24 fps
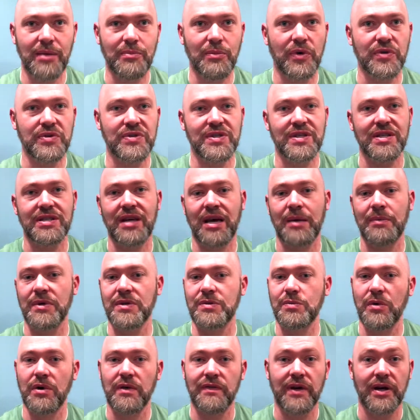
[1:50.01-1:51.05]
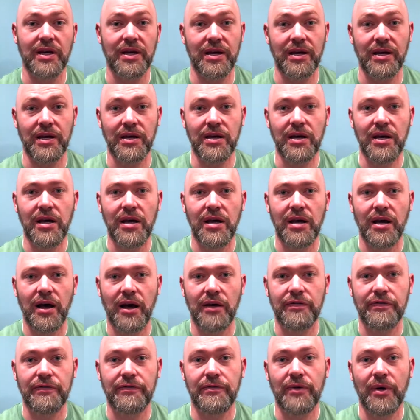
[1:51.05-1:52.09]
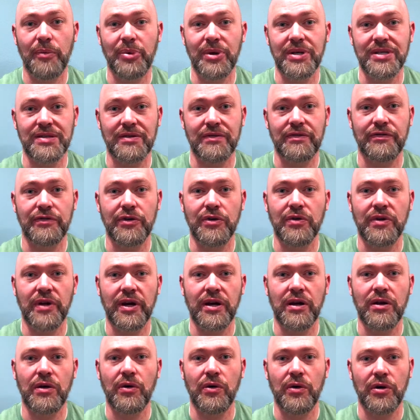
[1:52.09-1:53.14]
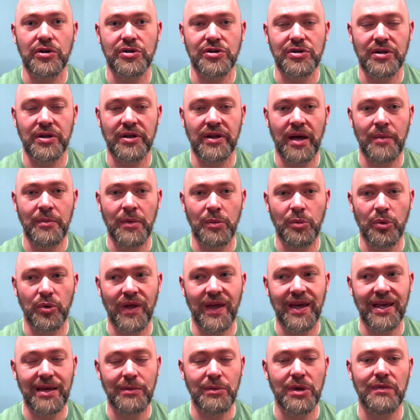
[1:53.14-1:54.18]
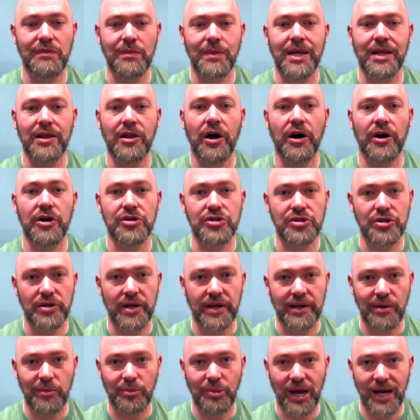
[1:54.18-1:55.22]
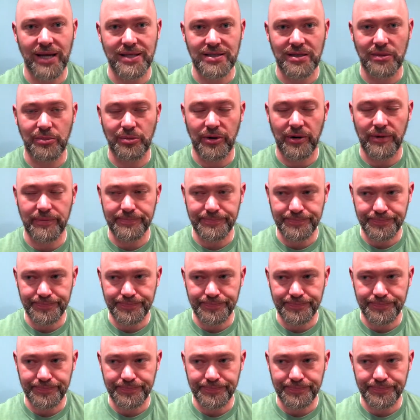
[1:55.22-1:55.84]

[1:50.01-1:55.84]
Most of the time, it's more like a piece of fruit, like an orange or a lemon, but they can even be larger, like a basketball.